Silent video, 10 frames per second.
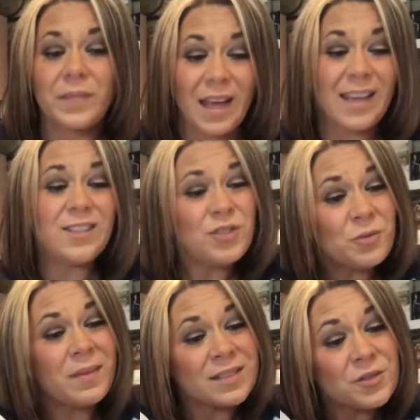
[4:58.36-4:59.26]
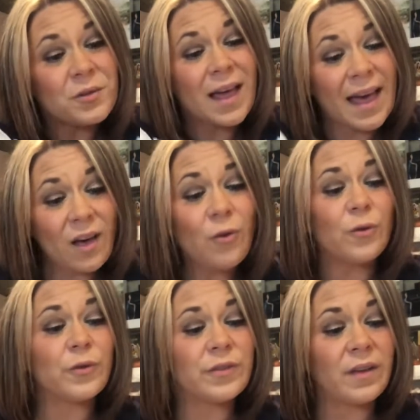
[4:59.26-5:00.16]
and your mental
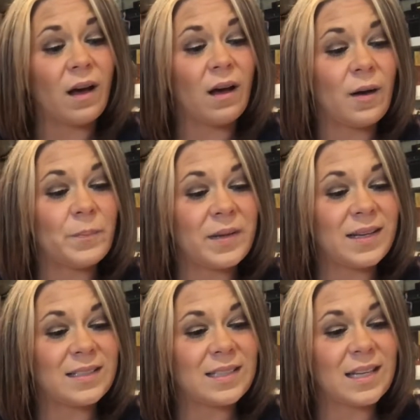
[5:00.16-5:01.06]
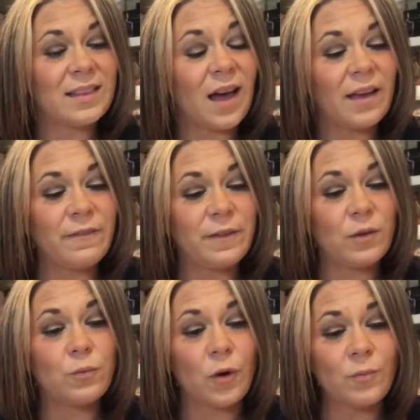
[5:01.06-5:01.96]
health, um, because I, I
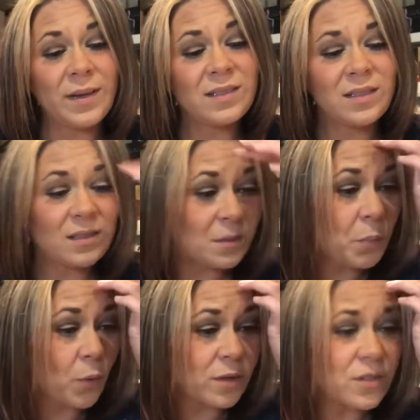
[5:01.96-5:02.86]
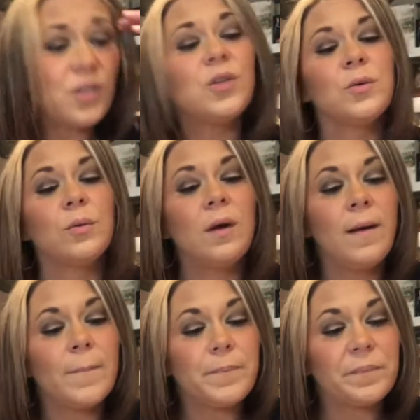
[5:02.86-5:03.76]
feel romance is important to you
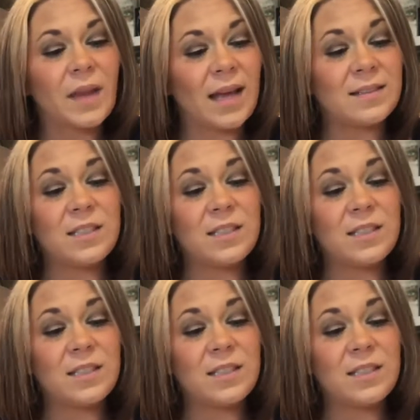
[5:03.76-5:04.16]
and